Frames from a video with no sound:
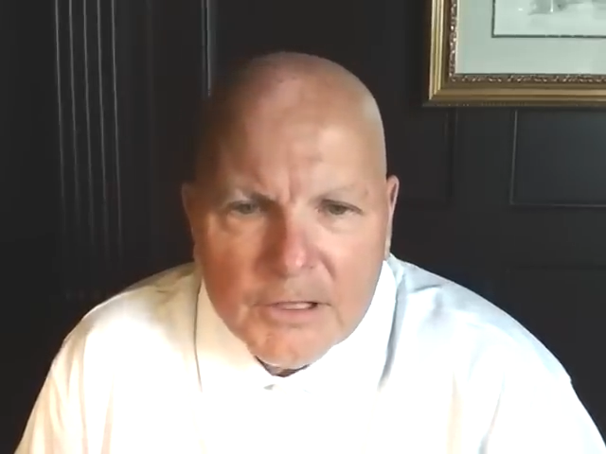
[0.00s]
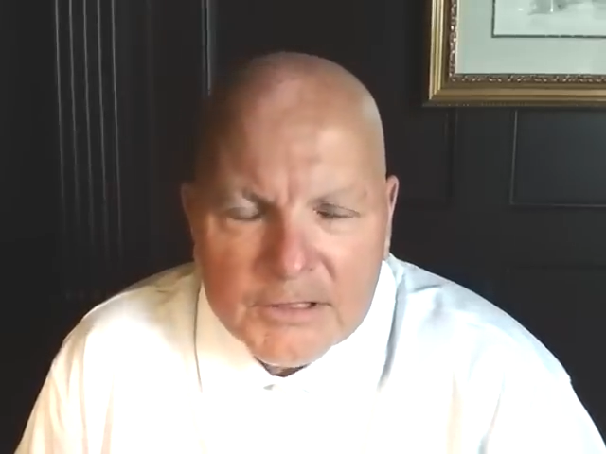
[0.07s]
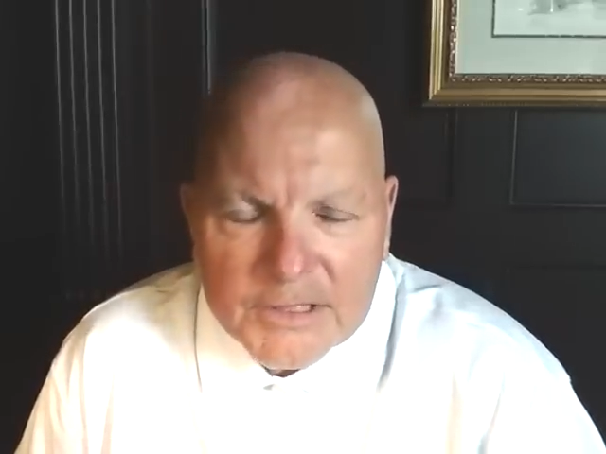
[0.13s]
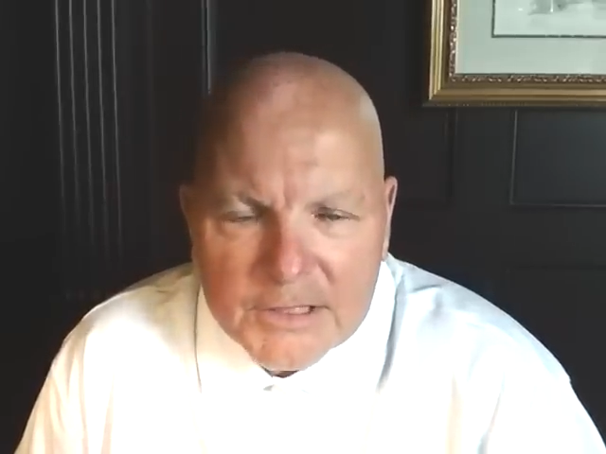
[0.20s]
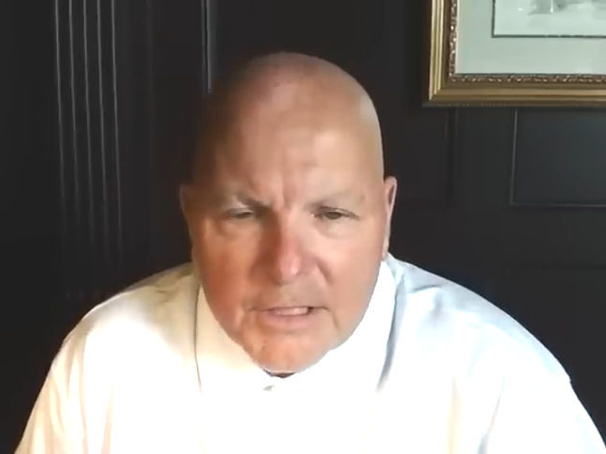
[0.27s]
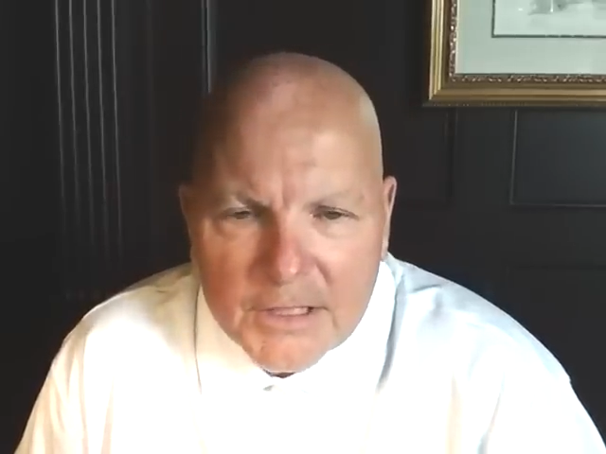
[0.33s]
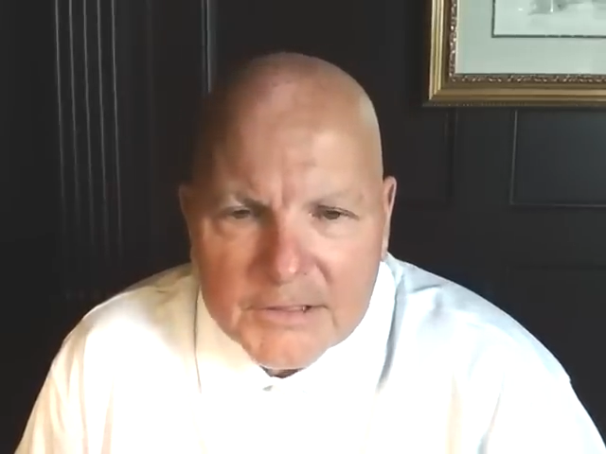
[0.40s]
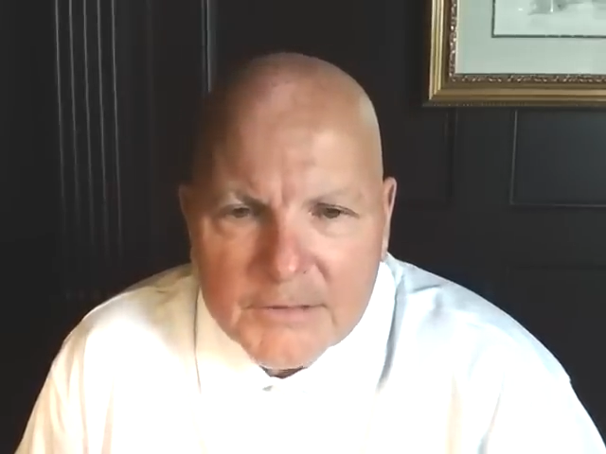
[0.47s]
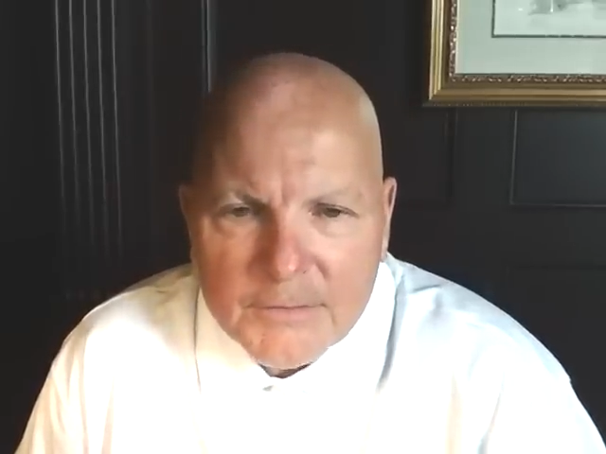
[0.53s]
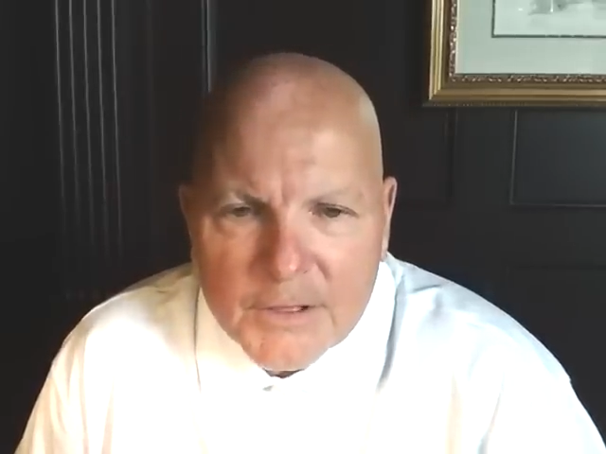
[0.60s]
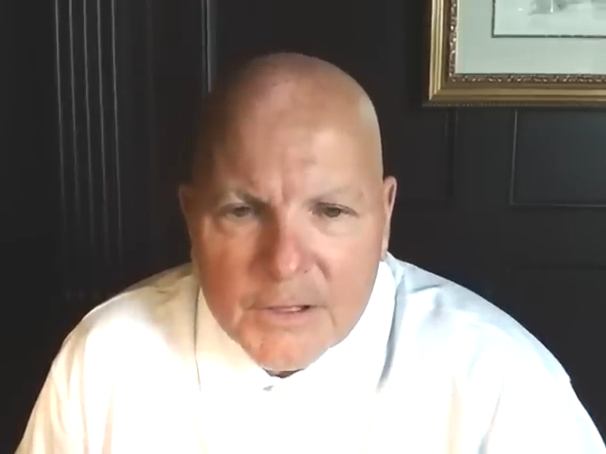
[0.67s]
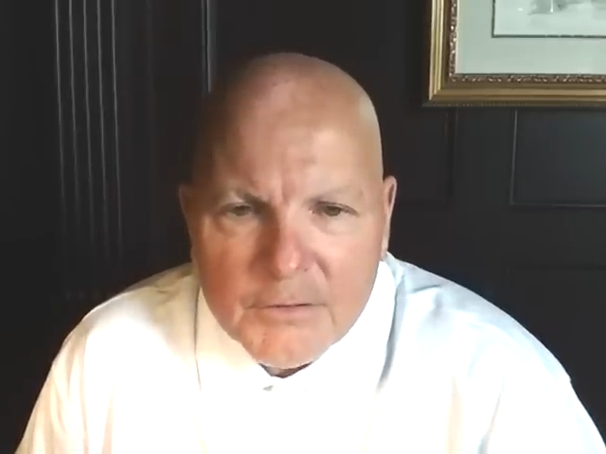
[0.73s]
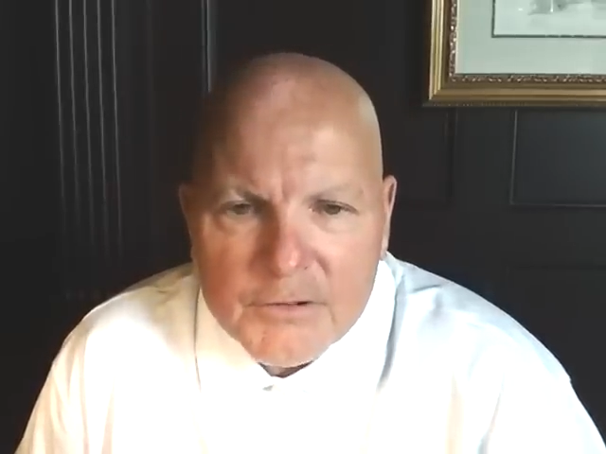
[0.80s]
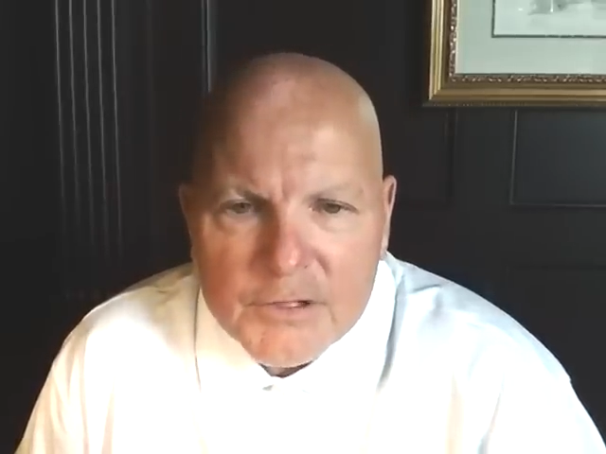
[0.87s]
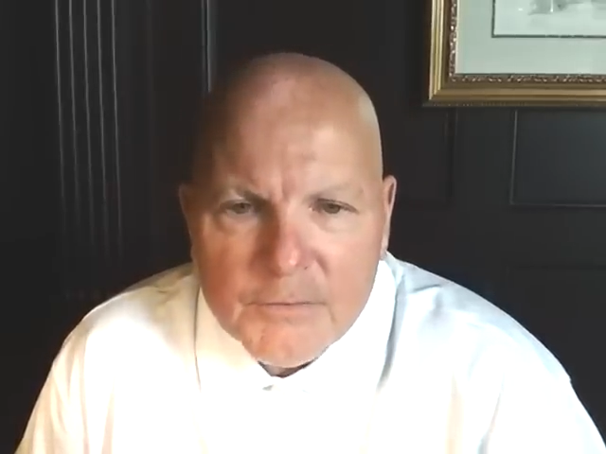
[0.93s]
I see lots of
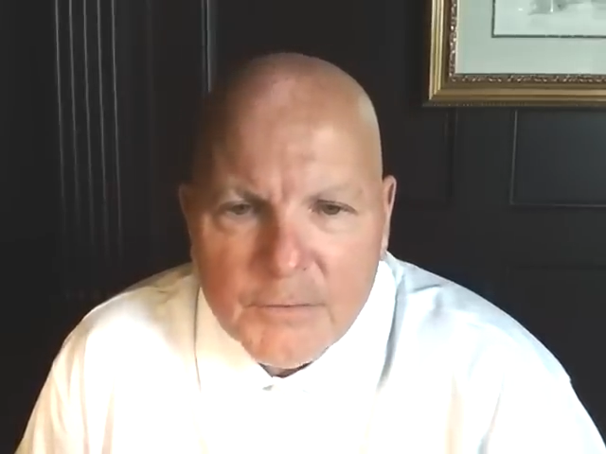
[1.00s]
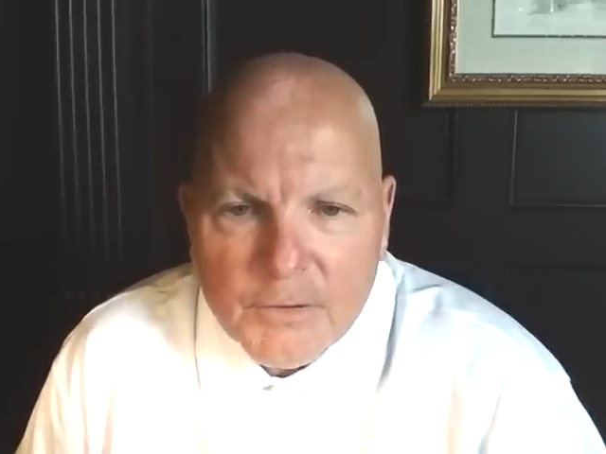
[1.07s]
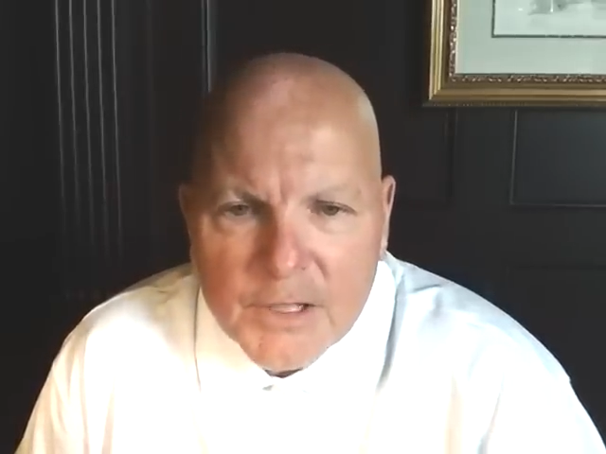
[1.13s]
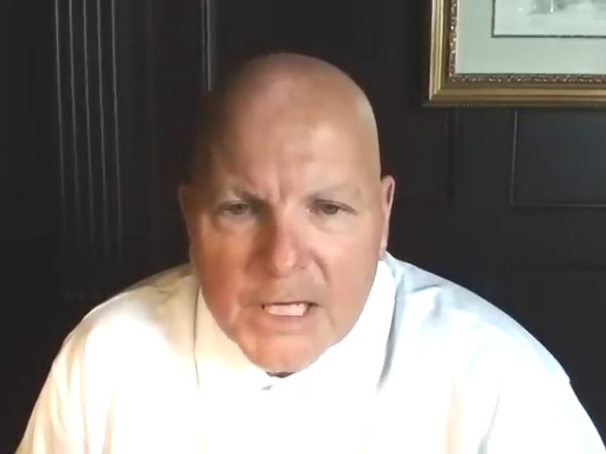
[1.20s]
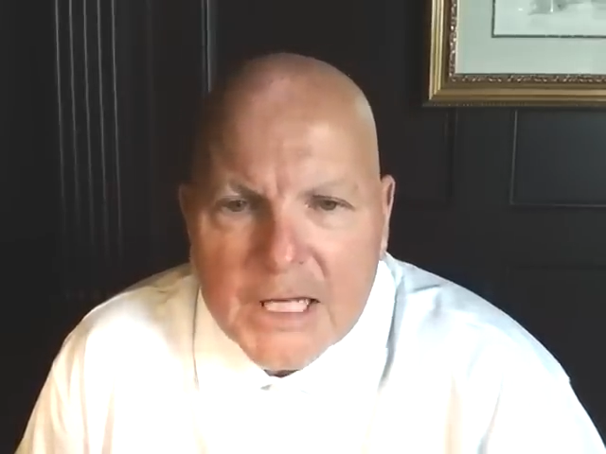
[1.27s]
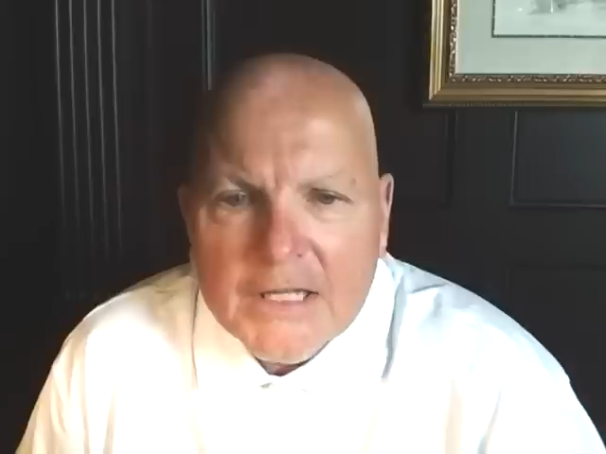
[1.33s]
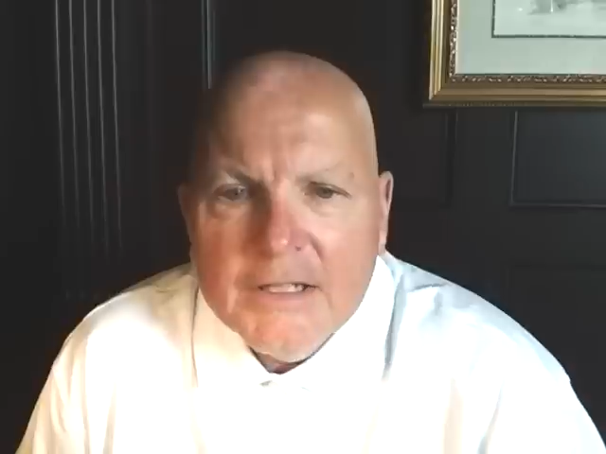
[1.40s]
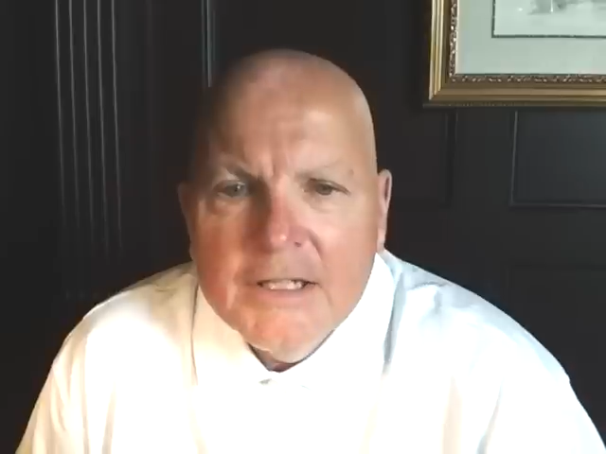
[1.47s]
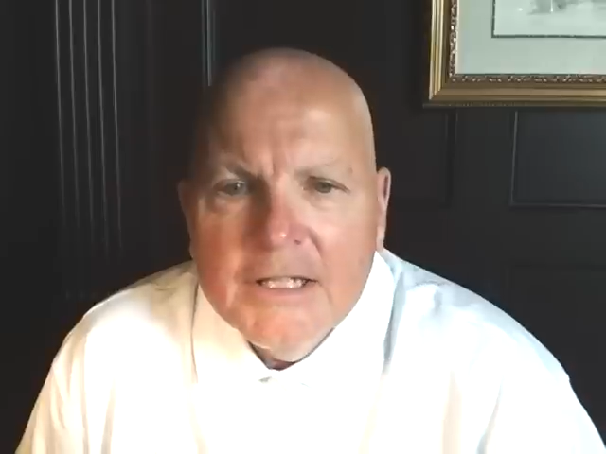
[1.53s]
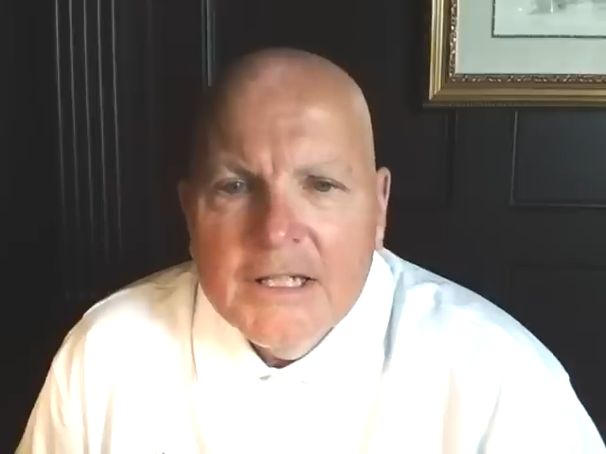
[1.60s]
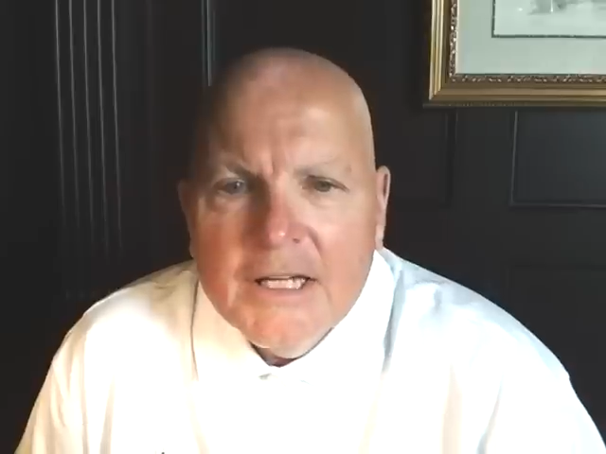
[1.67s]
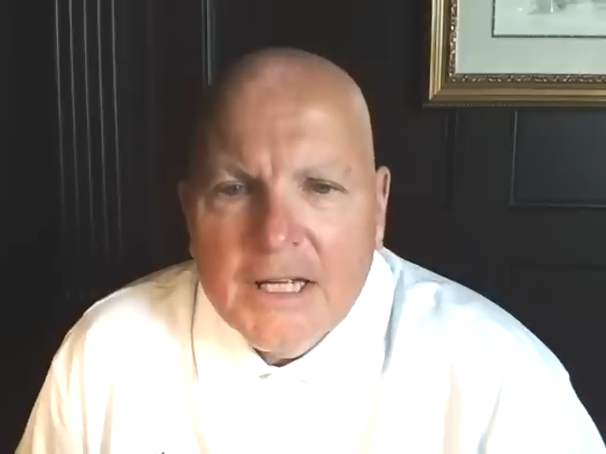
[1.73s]
energy for that.